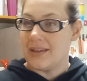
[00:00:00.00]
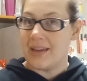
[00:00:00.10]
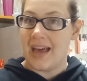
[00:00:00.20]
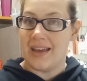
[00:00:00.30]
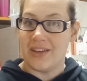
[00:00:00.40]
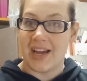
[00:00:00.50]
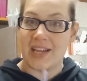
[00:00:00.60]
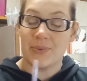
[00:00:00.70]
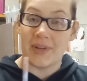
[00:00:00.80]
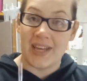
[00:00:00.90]
yeah, you
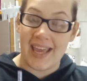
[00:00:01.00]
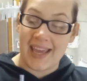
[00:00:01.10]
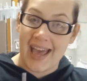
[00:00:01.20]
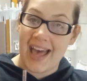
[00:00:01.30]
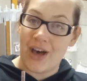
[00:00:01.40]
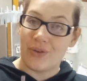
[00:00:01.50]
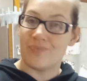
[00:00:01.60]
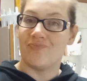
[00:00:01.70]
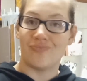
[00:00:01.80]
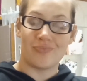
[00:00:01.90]
guys want to hang out
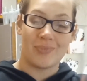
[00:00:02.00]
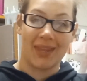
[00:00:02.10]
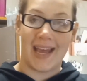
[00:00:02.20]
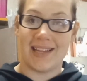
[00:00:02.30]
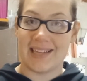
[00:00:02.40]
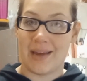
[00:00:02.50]
as